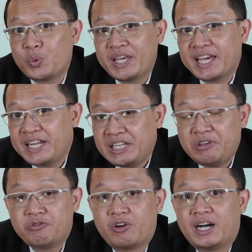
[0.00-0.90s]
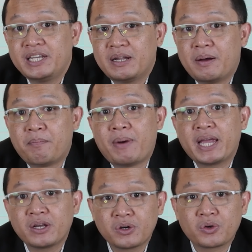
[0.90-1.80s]
we can divide
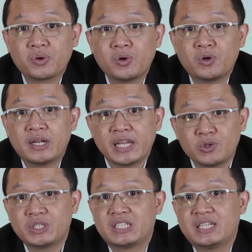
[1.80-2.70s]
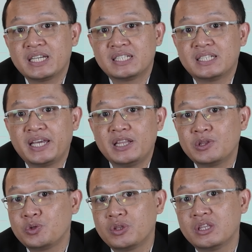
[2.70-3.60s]
micro-linguistics
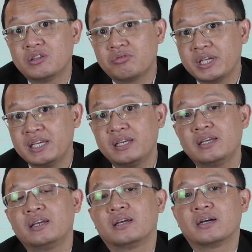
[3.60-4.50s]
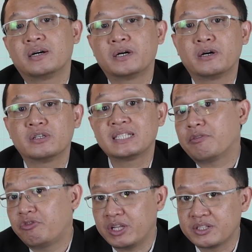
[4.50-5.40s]
into three
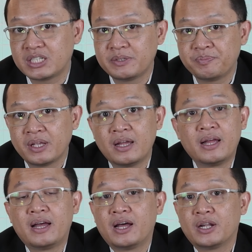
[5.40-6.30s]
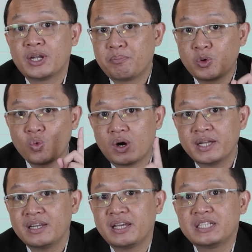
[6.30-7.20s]
subfields. Number
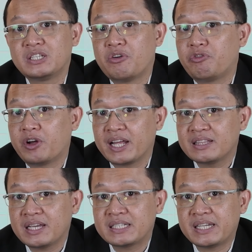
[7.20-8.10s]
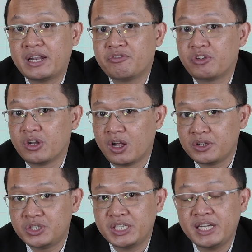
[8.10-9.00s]
one is phonetics and
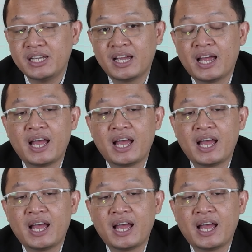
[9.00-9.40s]
phonology.